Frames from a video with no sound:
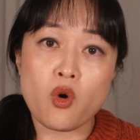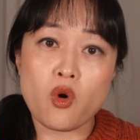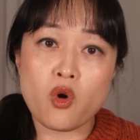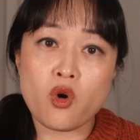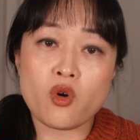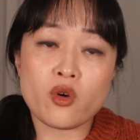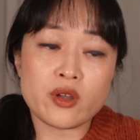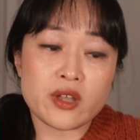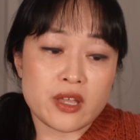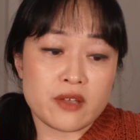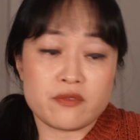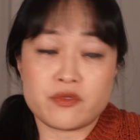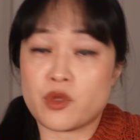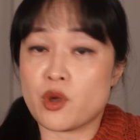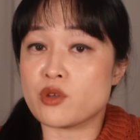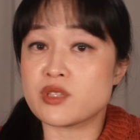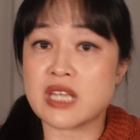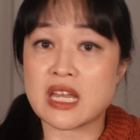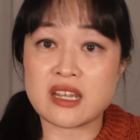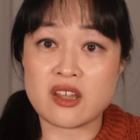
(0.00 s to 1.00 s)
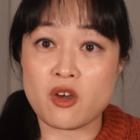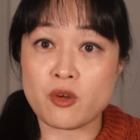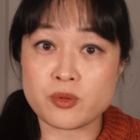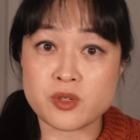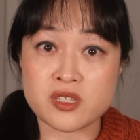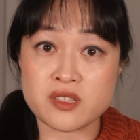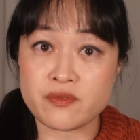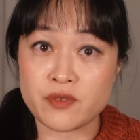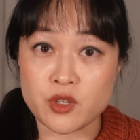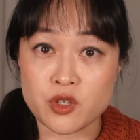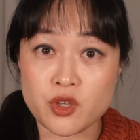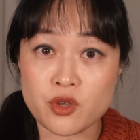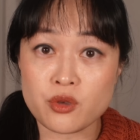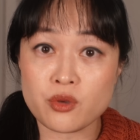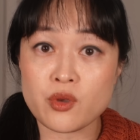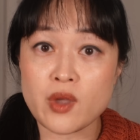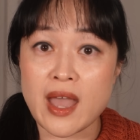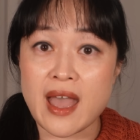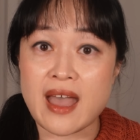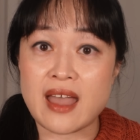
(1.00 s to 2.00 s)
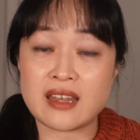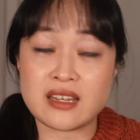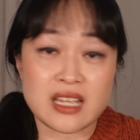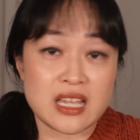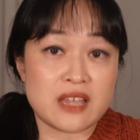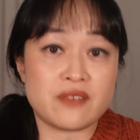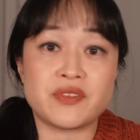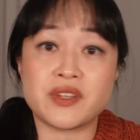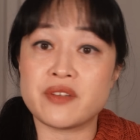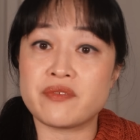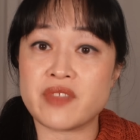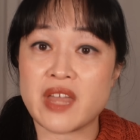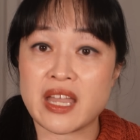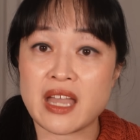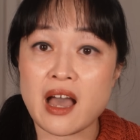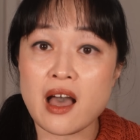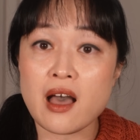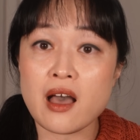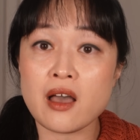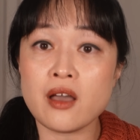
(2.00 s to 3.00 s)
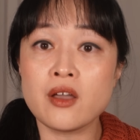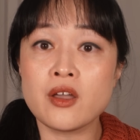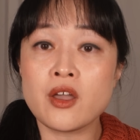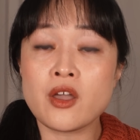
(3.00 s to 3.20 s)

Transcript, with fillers: or if those aren't options for you, and even if they are,